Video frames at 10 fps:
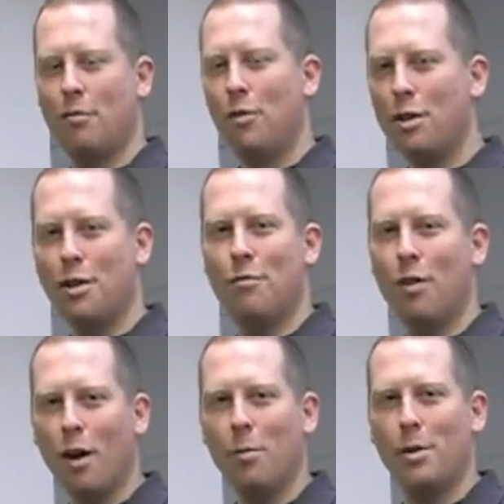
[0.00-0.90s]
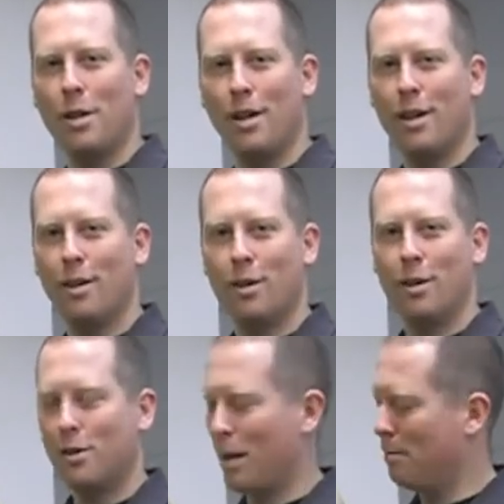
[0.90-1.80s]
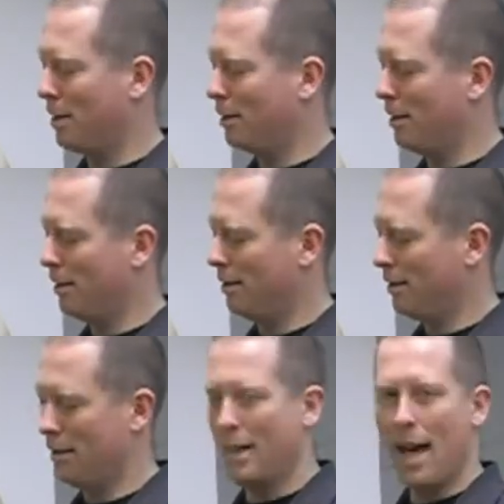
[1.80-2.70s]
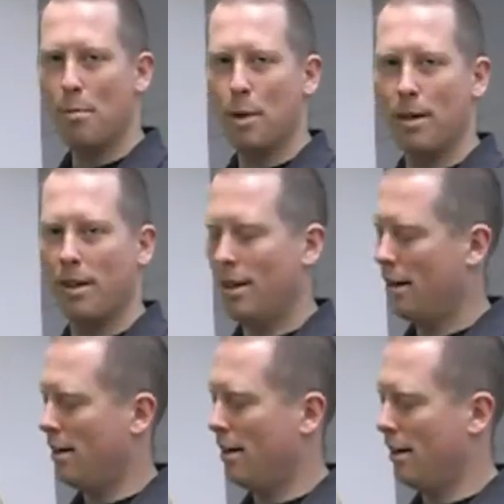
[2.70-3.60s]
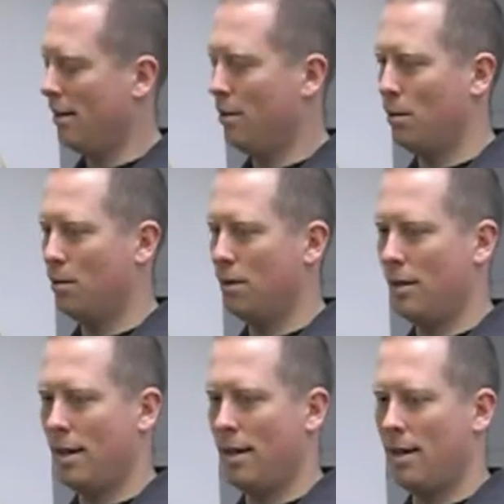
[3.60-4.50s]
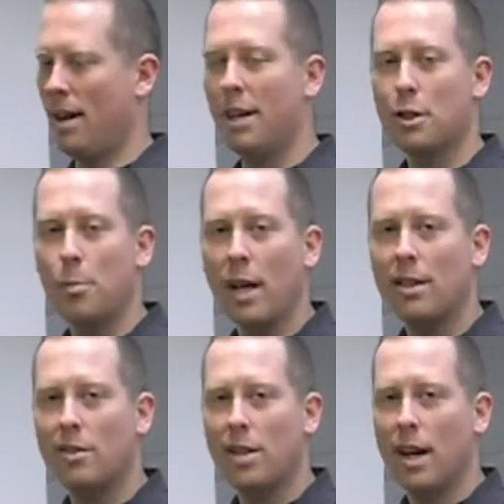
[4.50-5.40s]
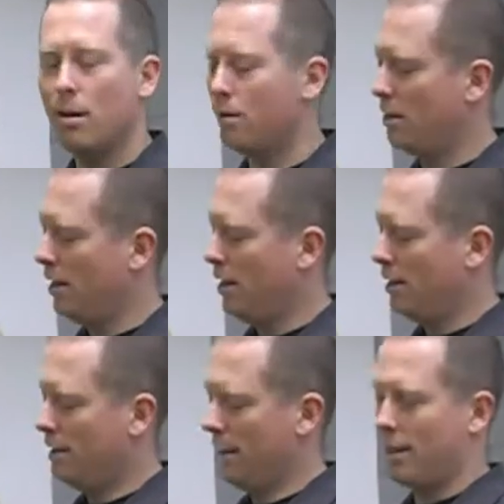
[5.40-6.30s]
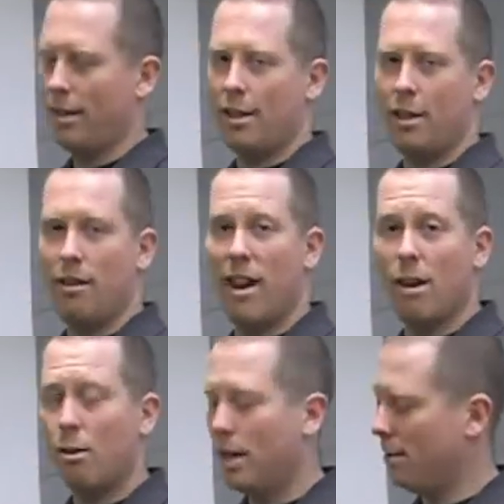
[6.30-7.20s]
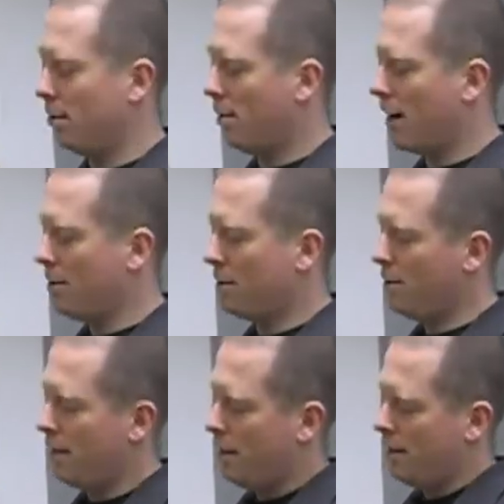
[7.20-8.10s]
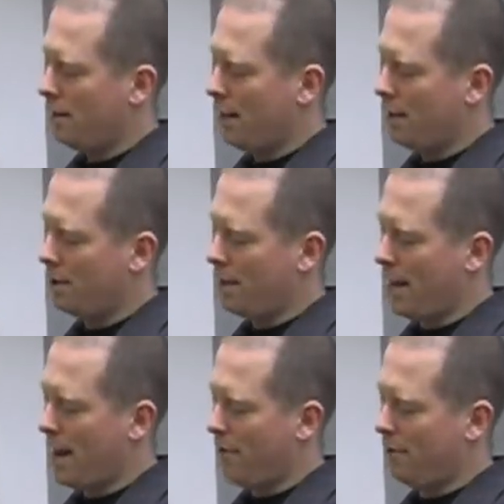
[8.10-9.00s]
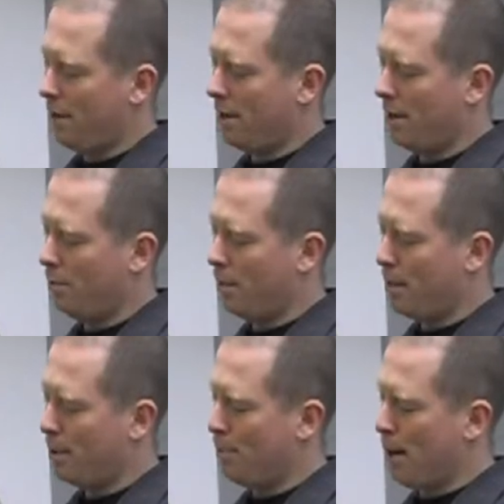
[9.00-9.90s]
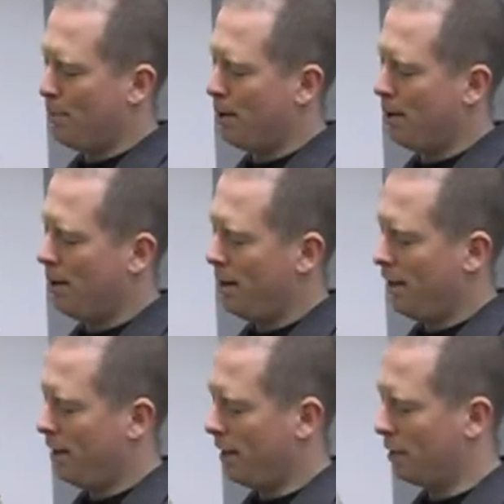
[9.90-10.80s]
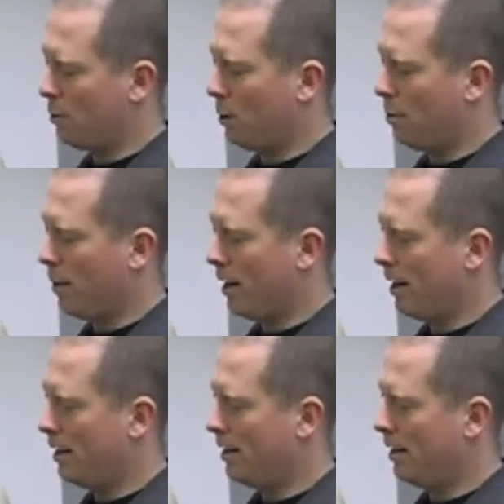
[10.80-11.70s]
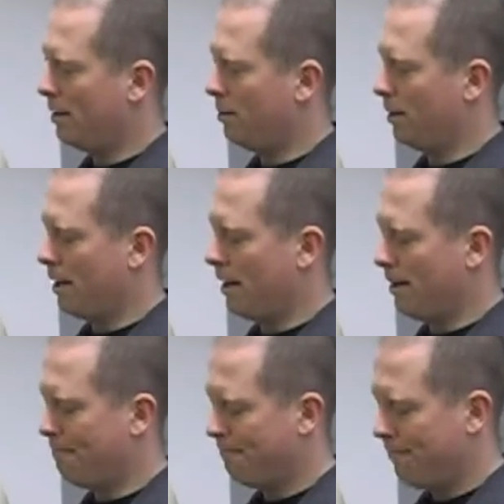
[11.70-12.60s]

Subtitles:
fuzzy felt material or something to dampen those unexpected sounds, like your arrow hitting the riser. They actually have a rubber bumper incorporated into it here.